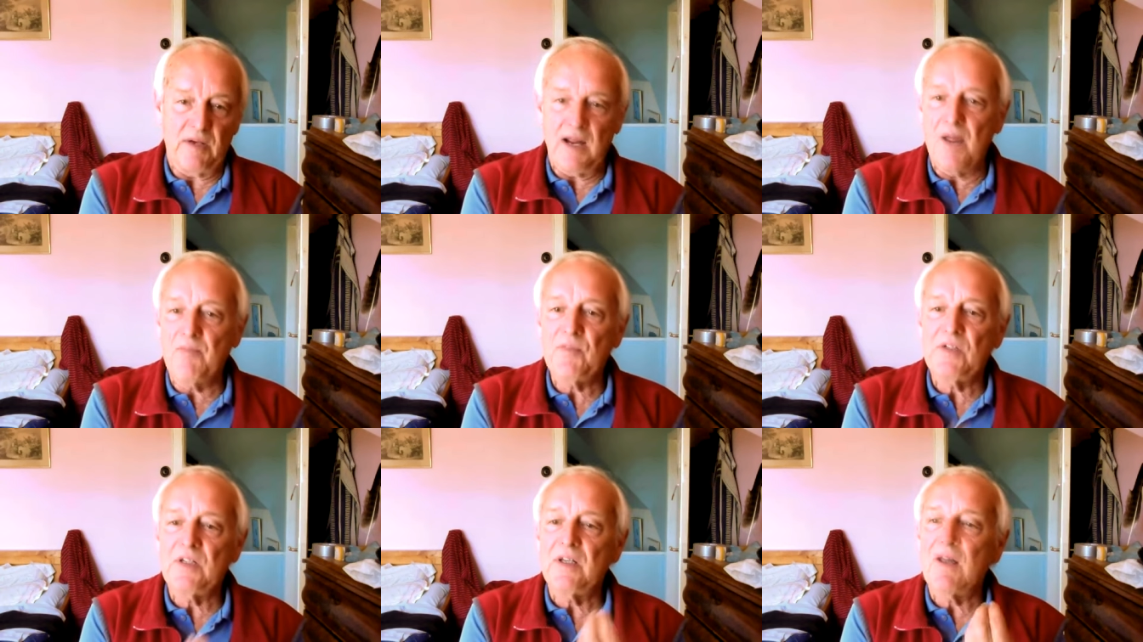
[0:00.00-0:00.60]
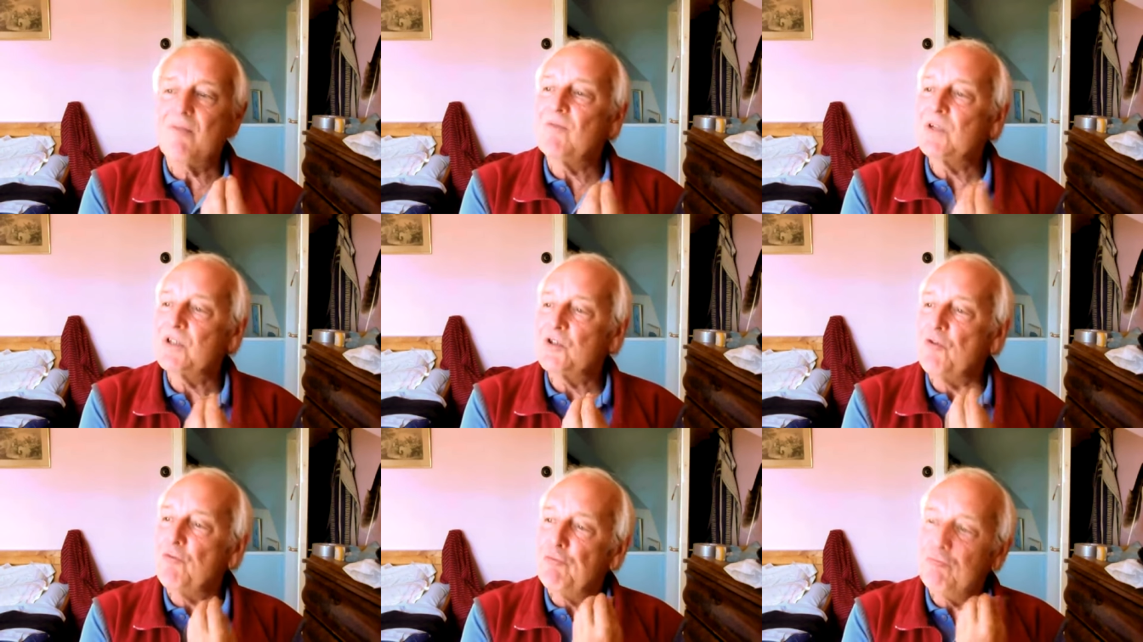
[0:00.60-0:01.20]
Amsterdam
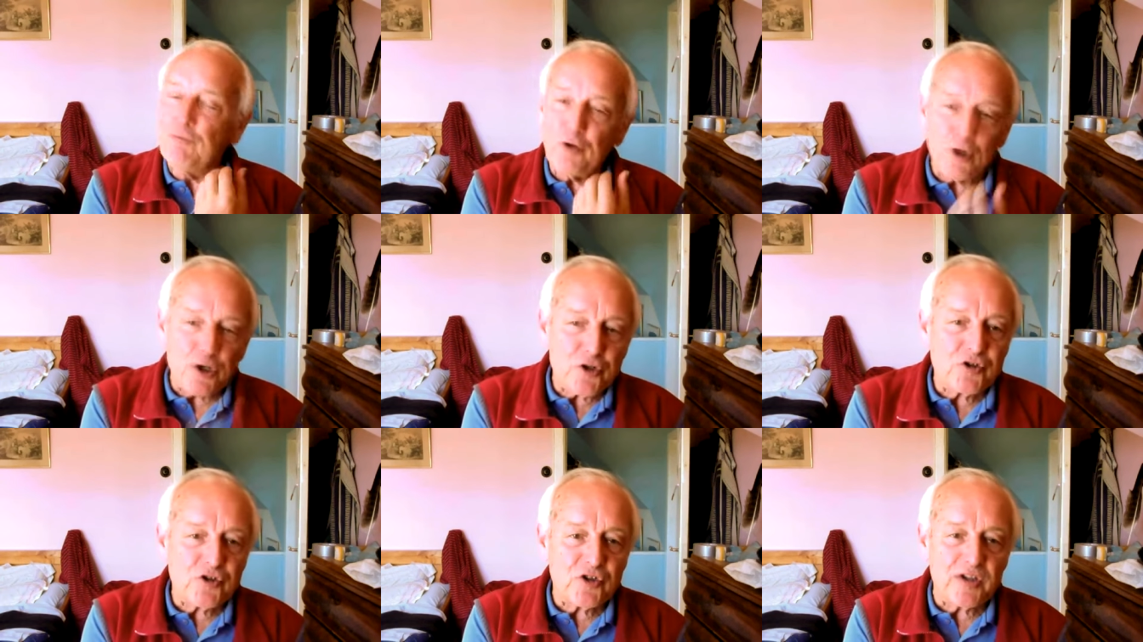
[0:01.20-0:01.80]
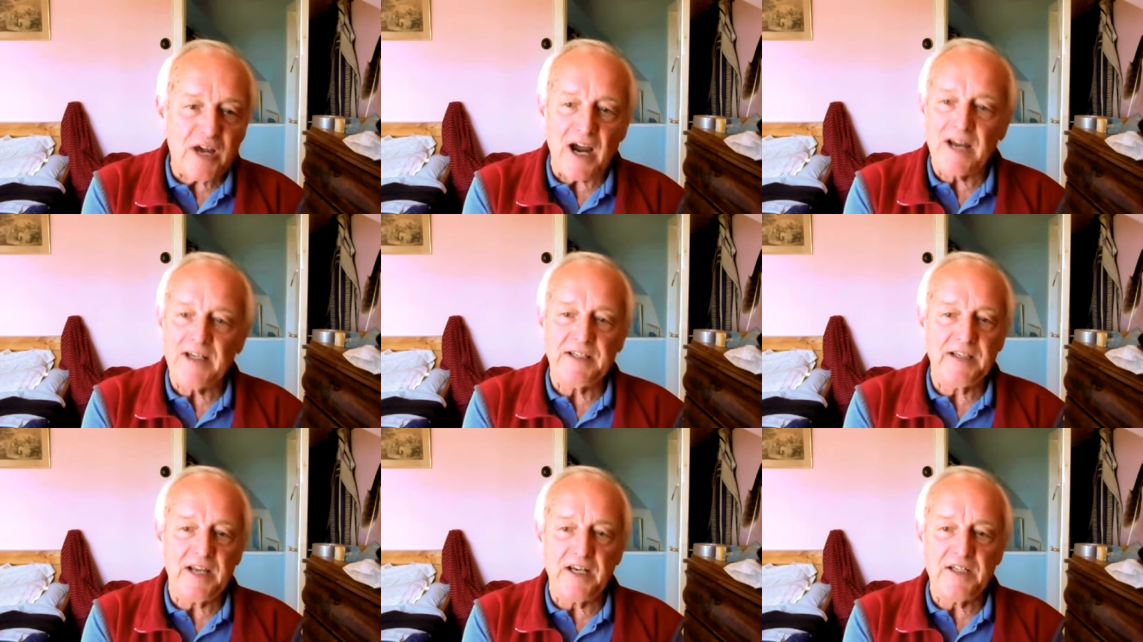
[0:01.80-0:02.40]
was the first
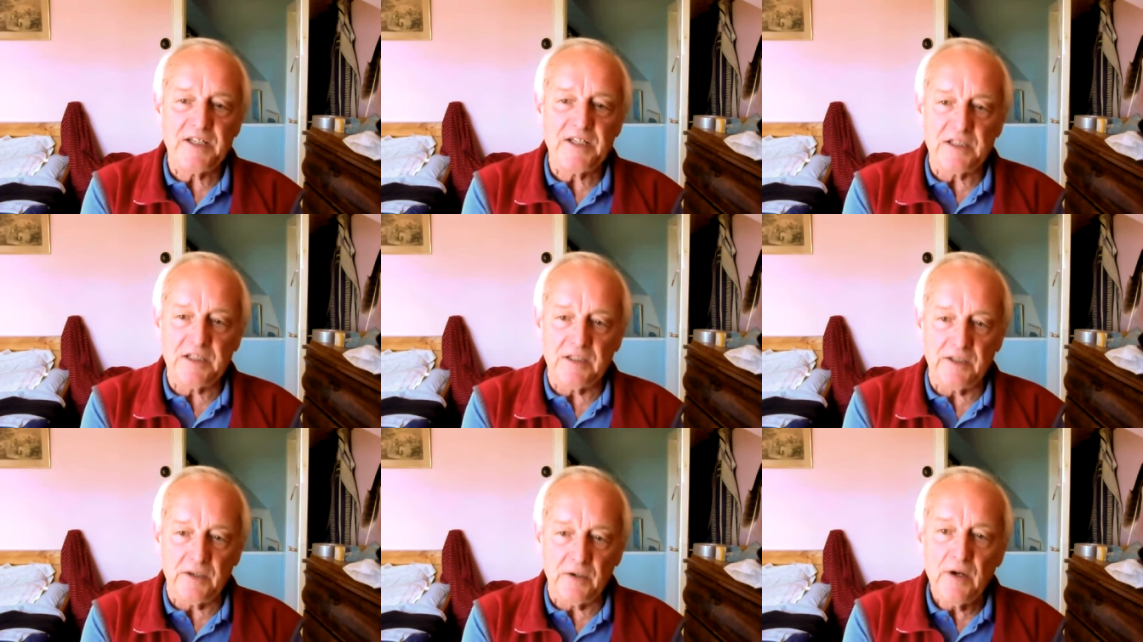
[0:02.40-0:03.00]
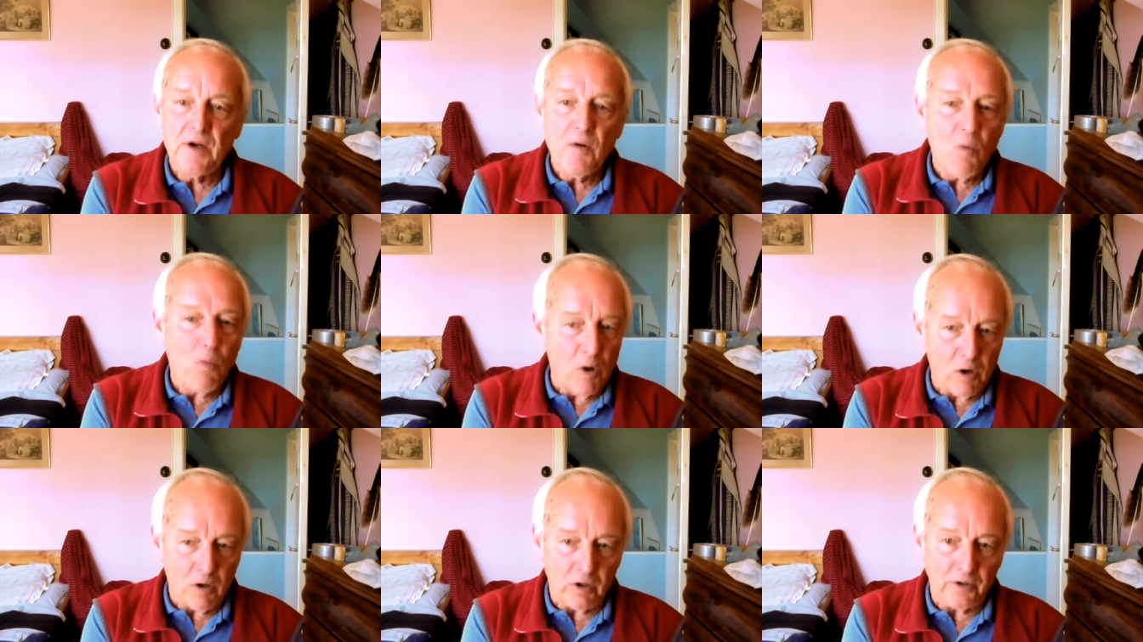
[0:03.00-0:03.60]
tide gauge in the
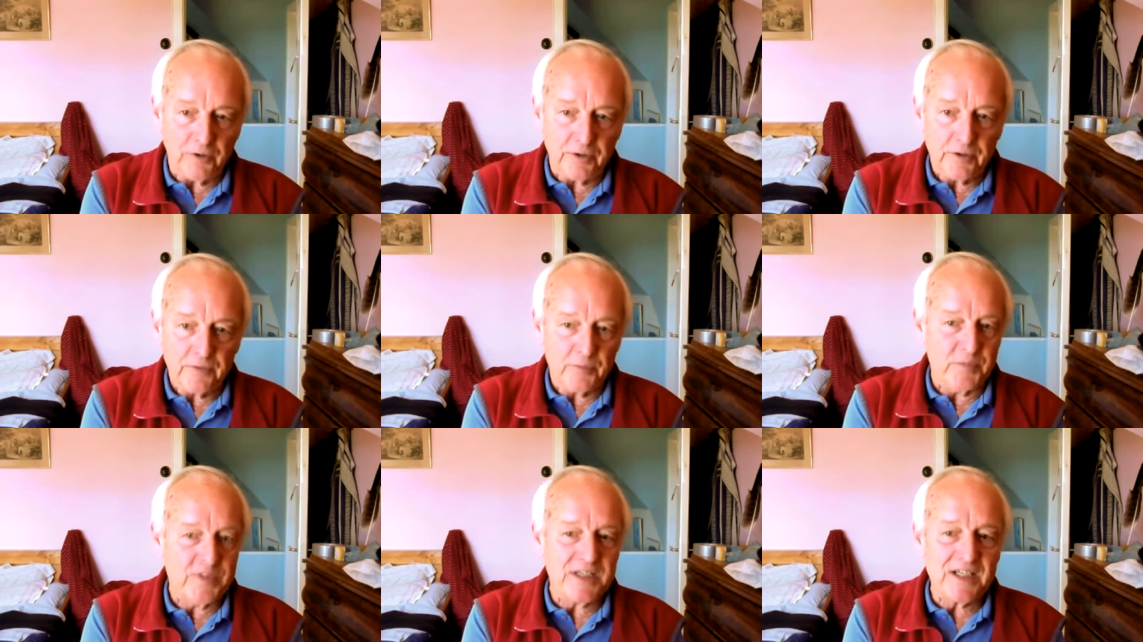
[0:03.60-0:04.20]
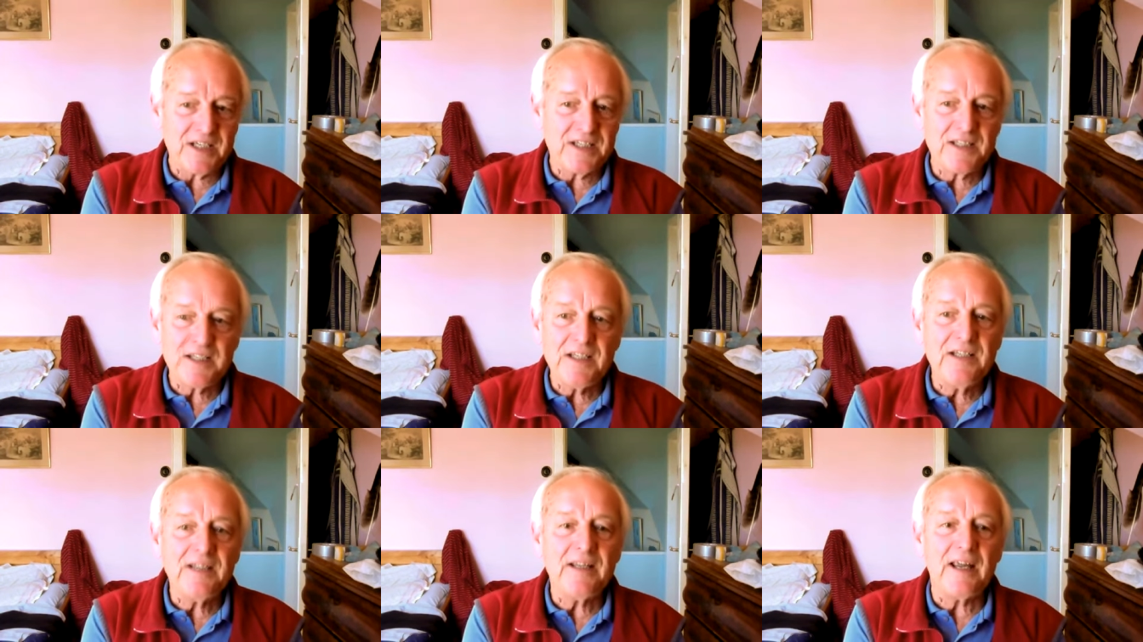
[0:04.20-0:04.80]
world from
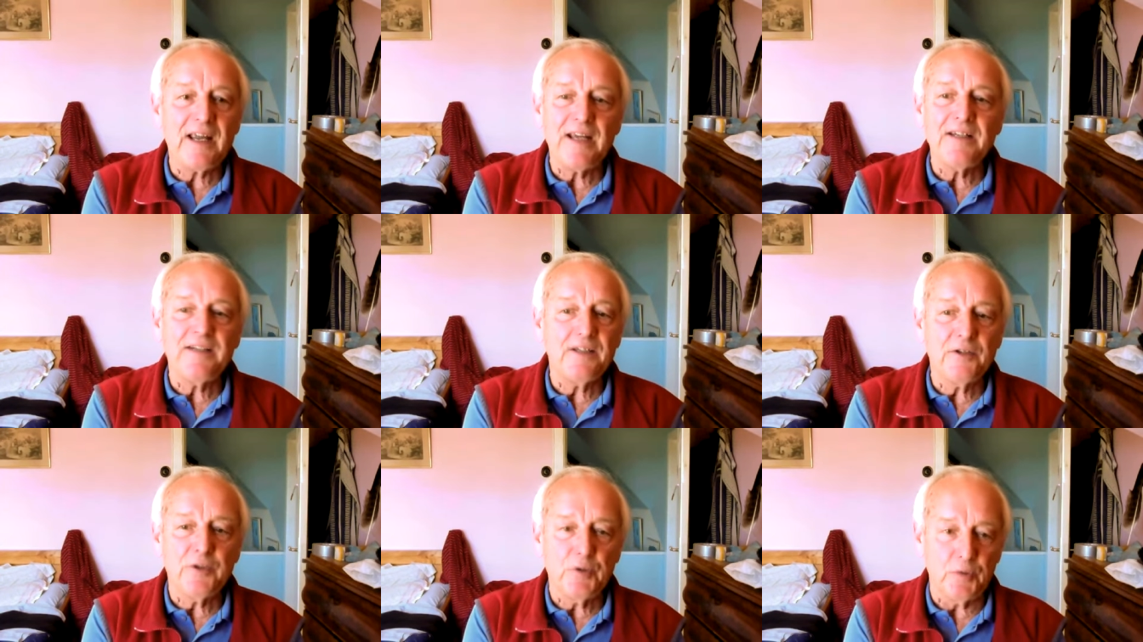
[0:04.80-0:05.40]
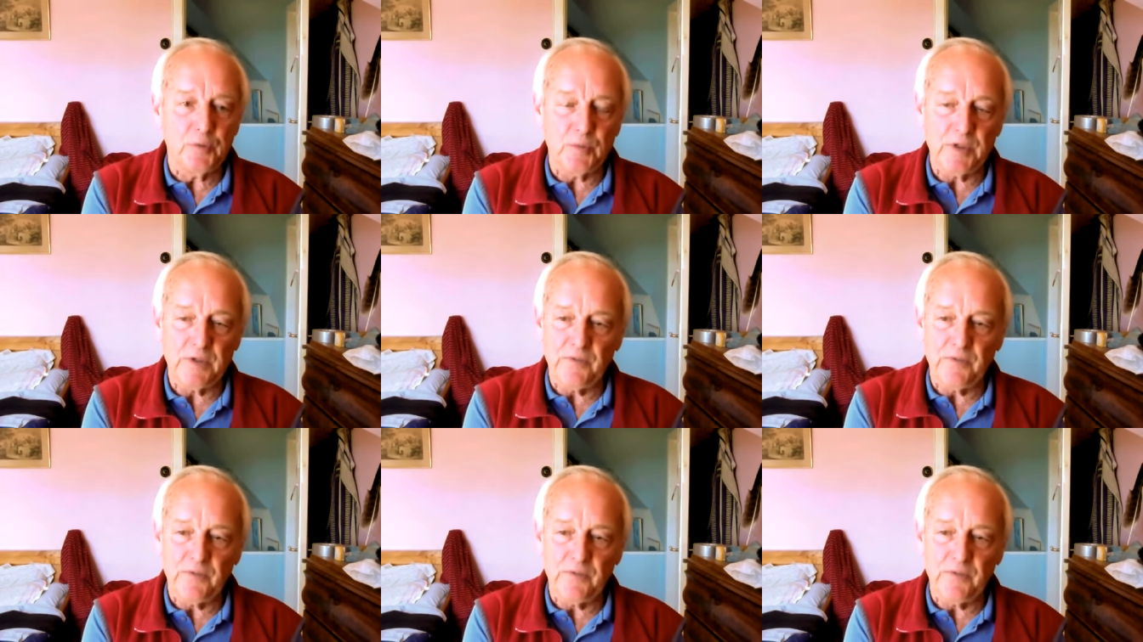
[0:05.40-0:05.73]
1682.